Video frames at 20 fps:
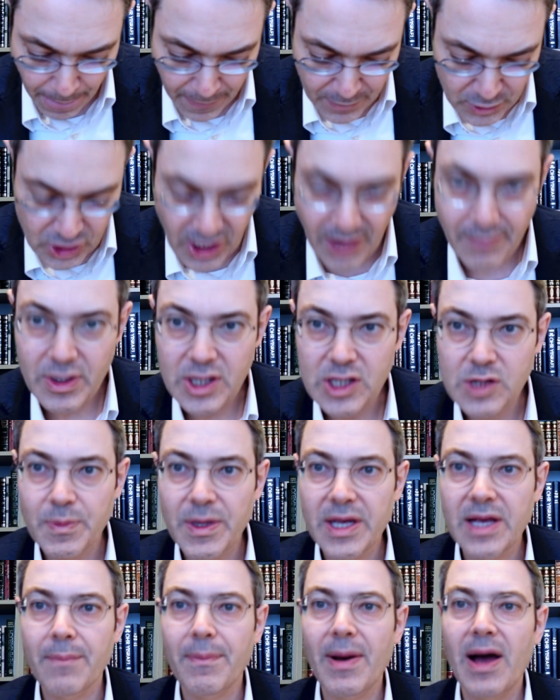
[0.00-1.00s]
generally
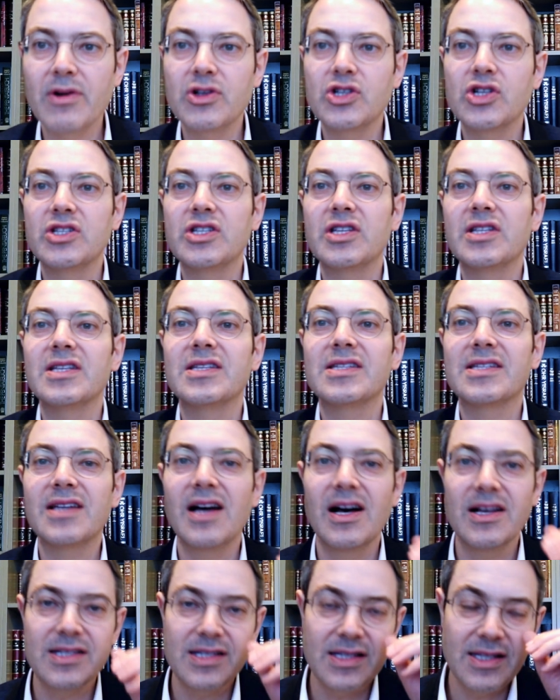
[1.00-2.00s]
speaking, parashas are
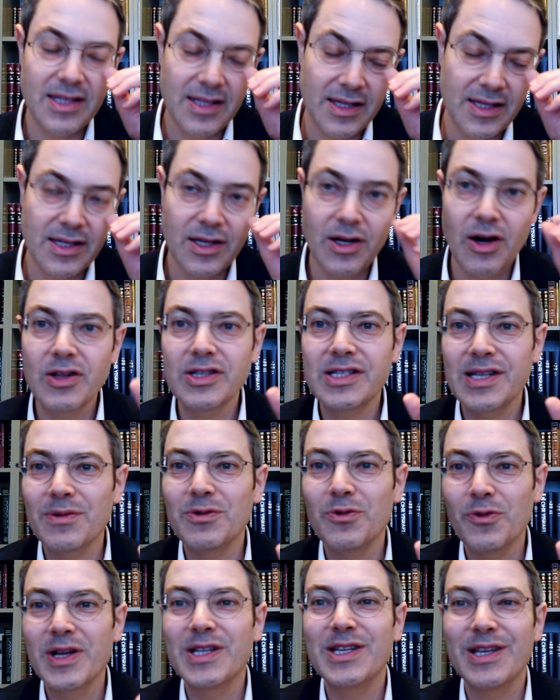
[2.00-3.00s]
discussed. There's a concept
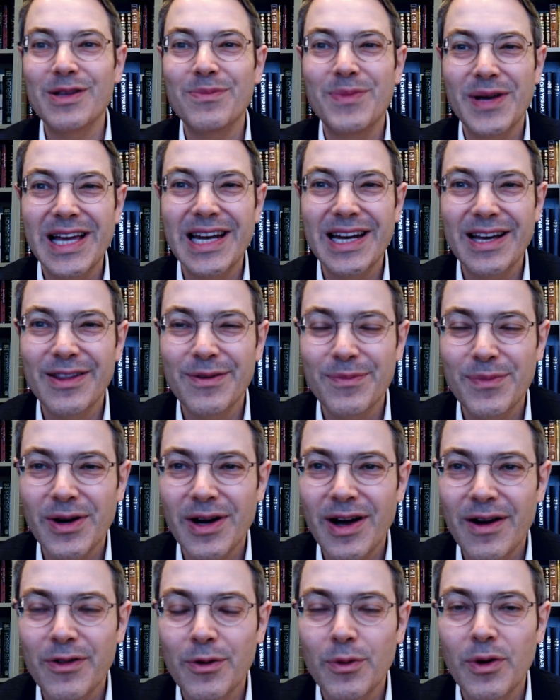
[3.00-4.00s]
already at the beginning of the
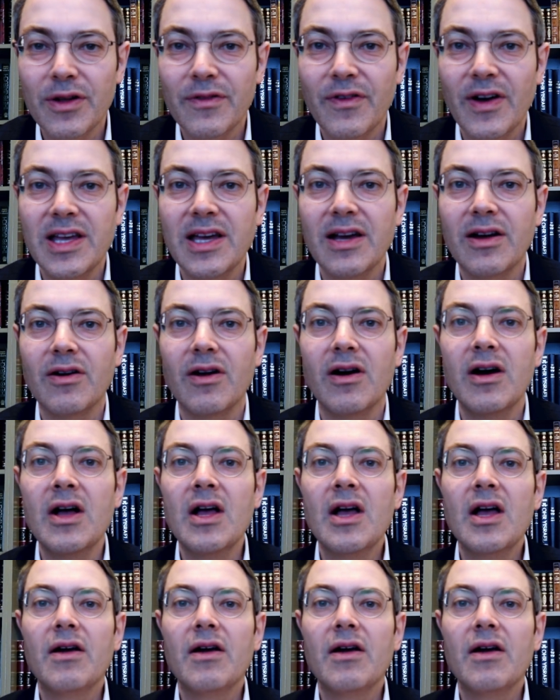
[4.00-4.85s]
book of the word VaYikrah.